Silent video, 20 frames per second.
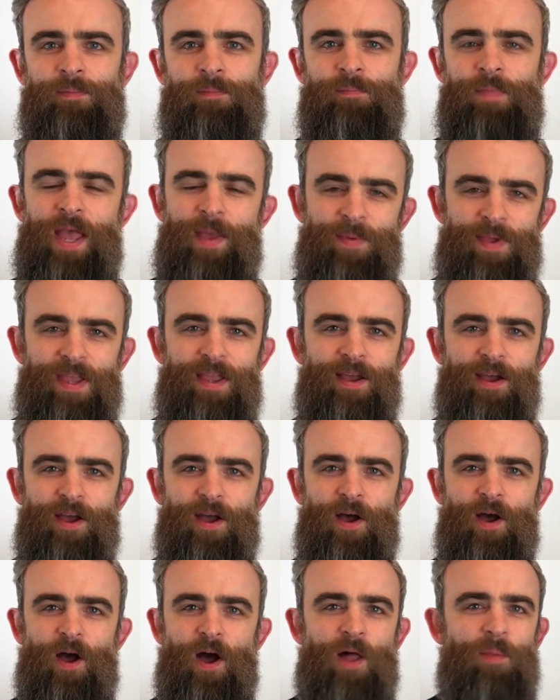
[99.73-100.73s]
maybe
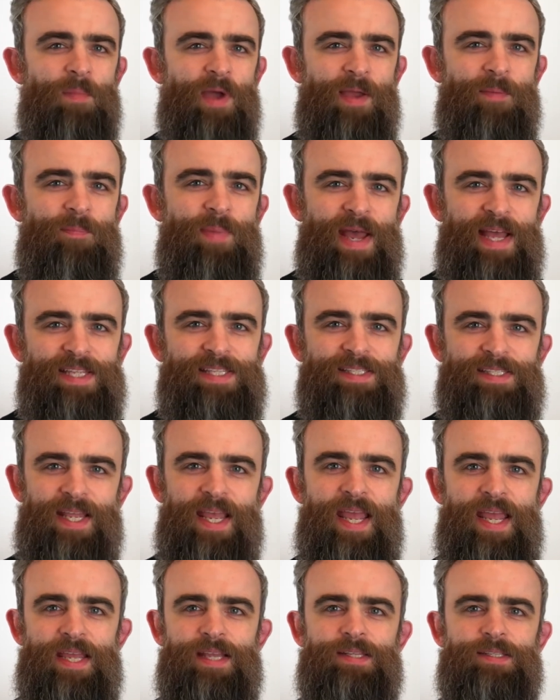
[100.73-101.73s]
on my best
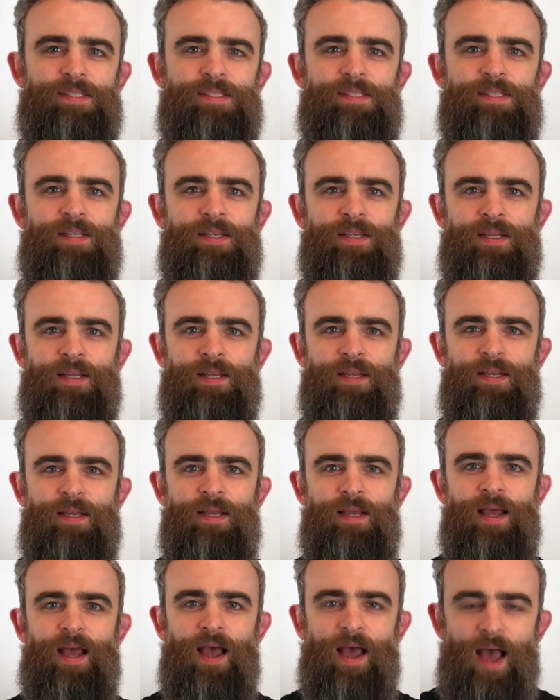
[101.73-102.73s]
days,
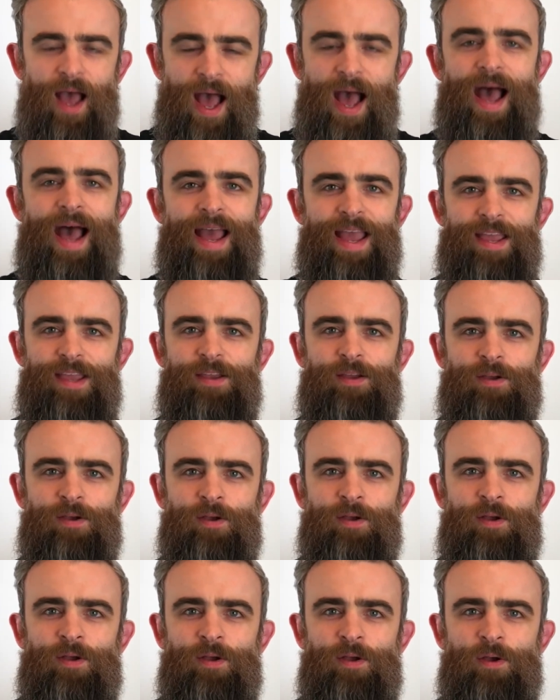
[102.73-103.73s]
I
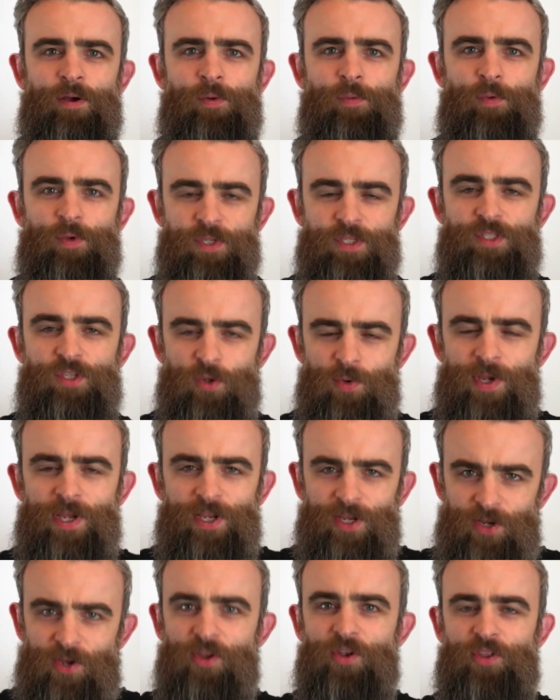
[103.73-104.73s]
was
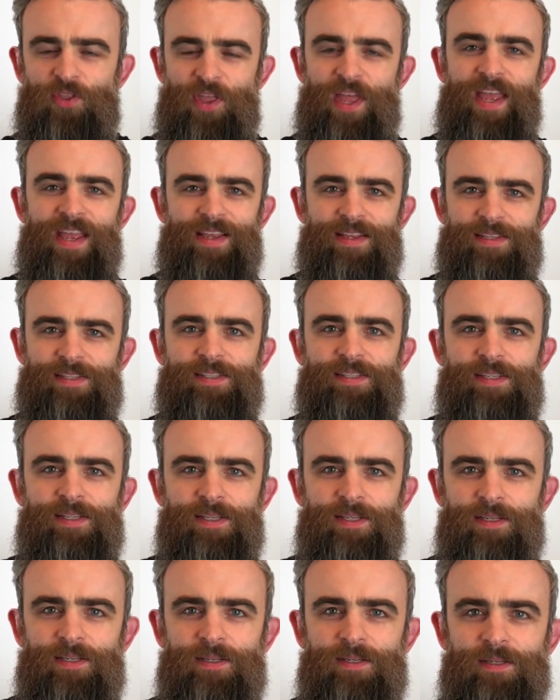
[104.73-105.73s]
doing good things.
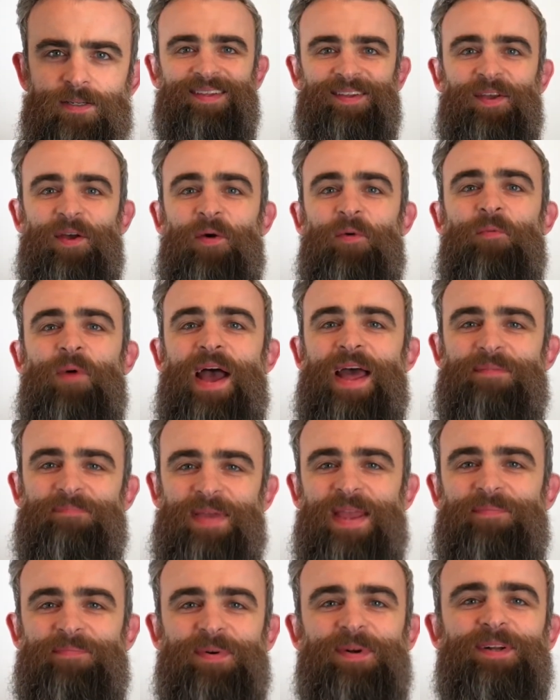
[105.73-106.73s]
When
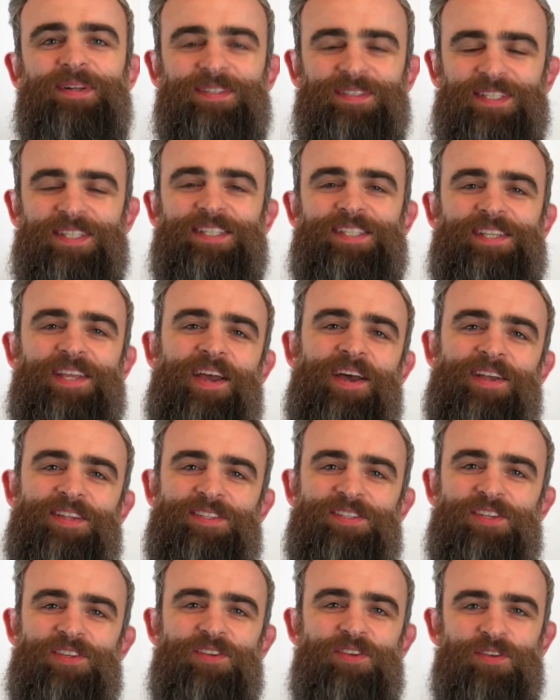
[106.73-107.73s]
people
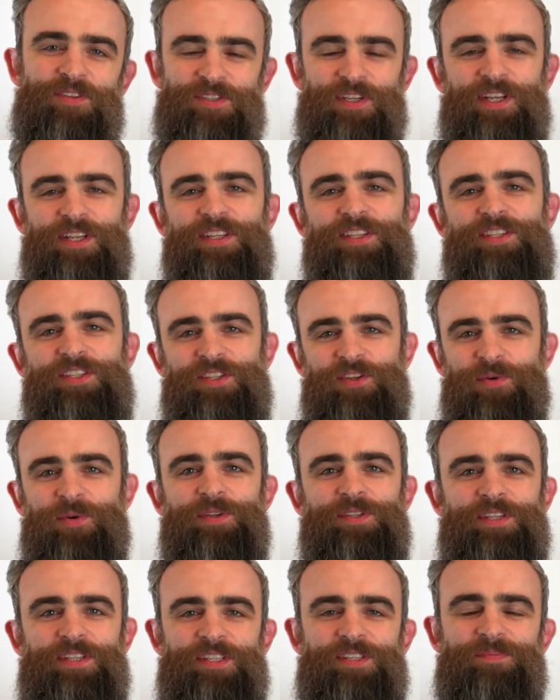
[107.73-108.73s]
discuss using
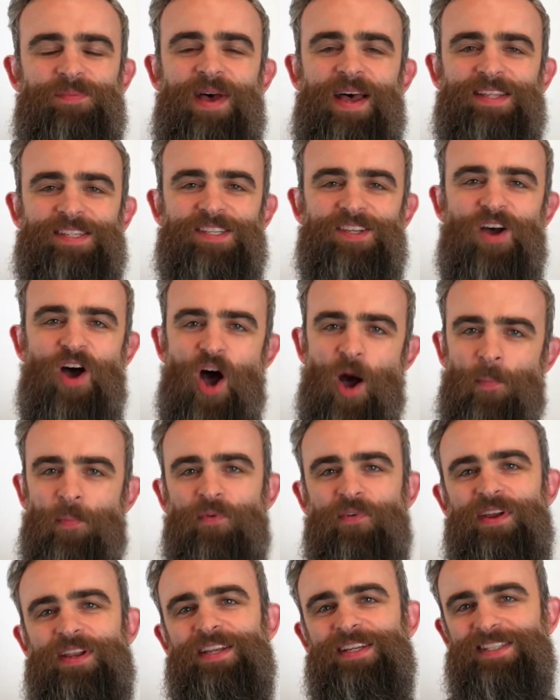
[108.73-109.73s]
Stoicism as an
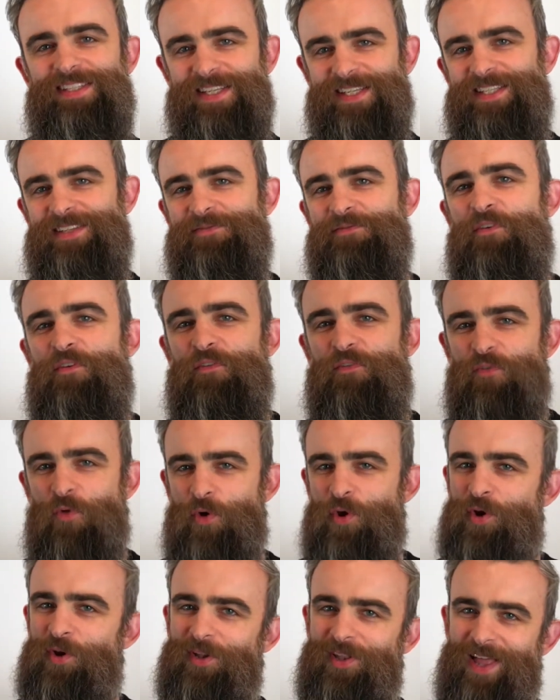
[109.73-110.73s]
operating system
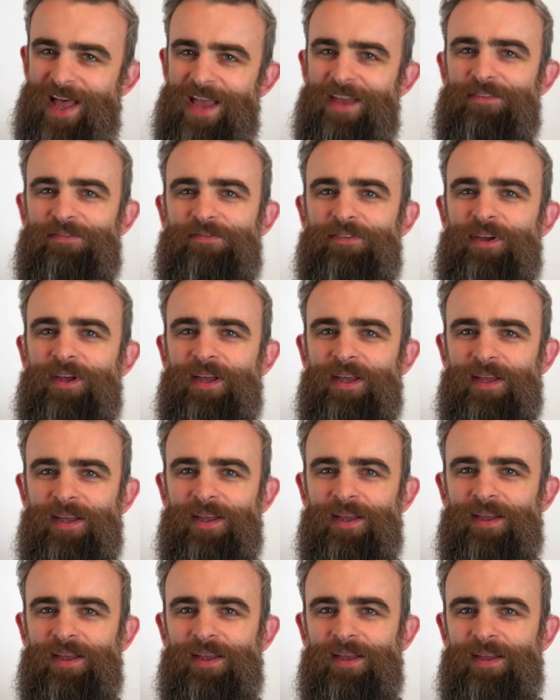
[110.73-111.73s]
for your life,
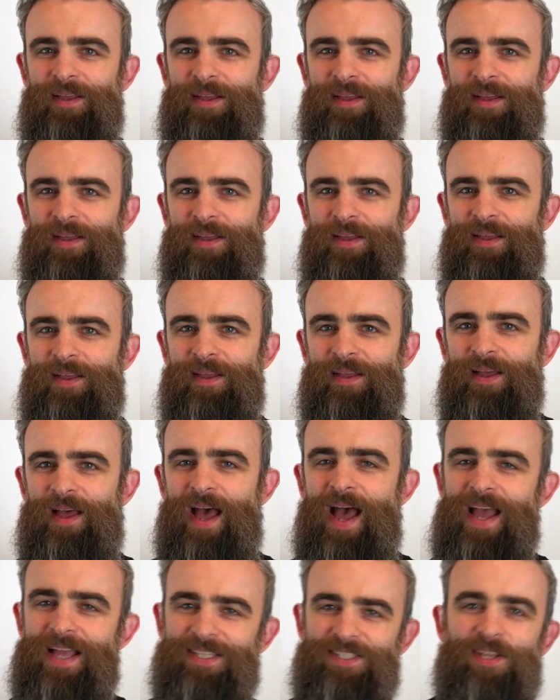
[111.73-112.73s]

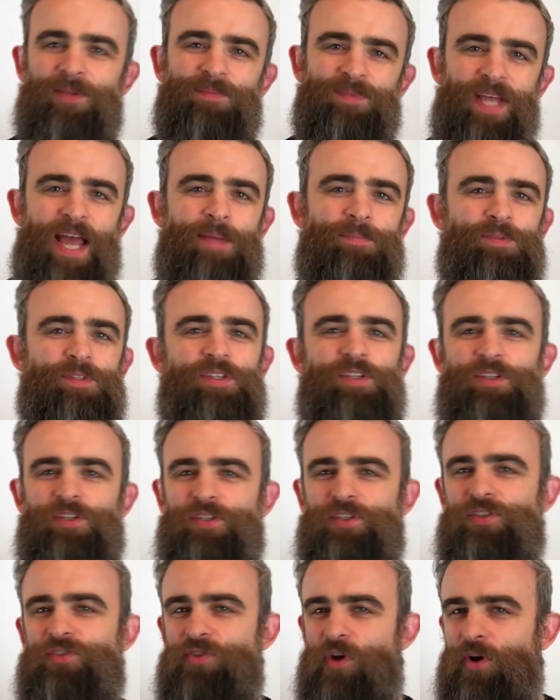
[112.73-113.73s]
I sometimes
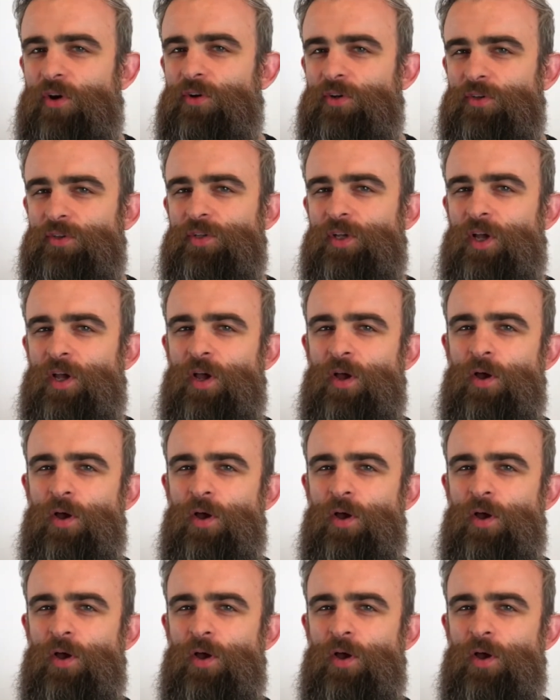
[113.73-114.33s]
struggled